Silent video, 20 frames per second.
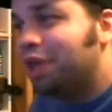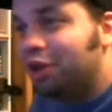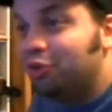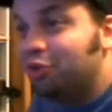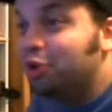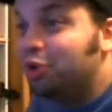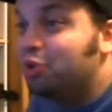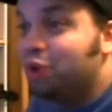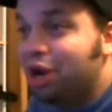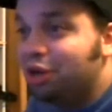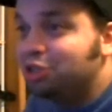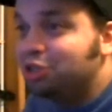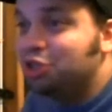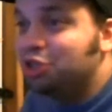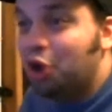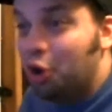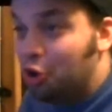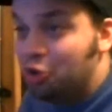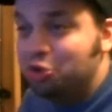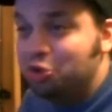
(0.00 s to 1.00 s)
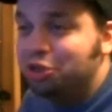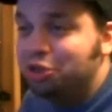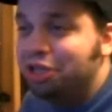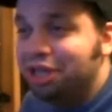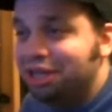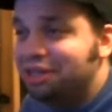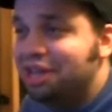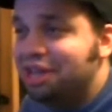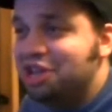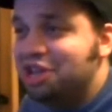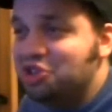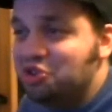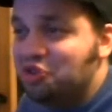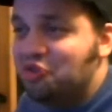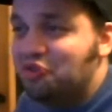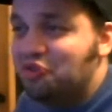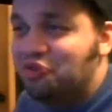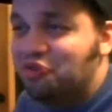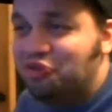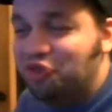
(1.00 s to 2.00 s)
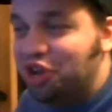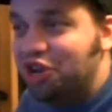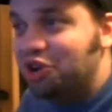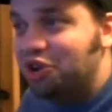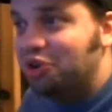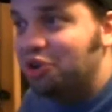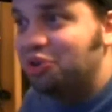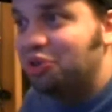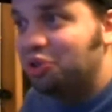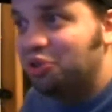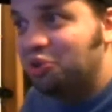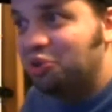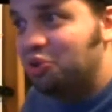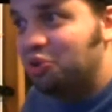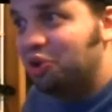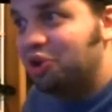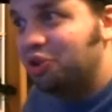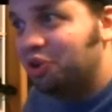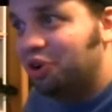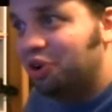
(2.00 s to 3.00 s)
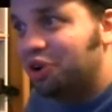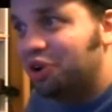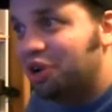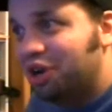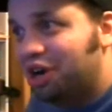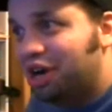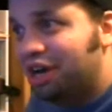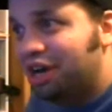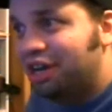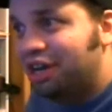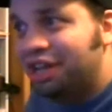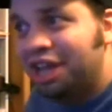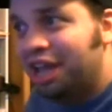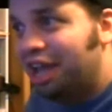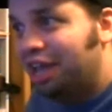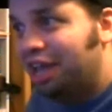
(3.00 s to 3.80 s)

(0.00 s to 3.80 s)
He requires only that you fear the Lord your God